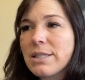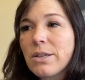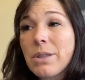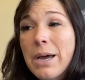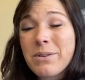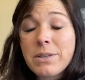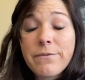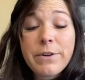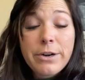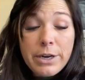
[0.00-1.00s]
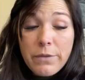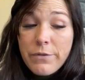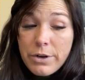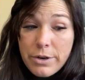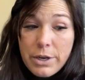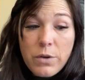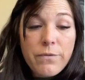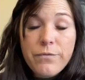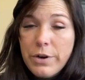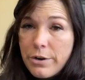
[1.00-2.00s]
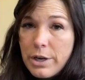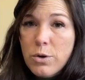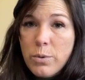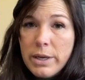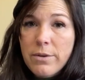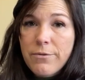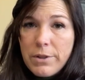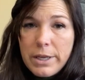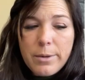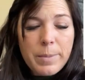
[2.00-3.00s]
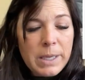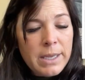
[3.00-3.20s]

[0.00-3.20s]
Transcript: So that was a very, very, very quick flip.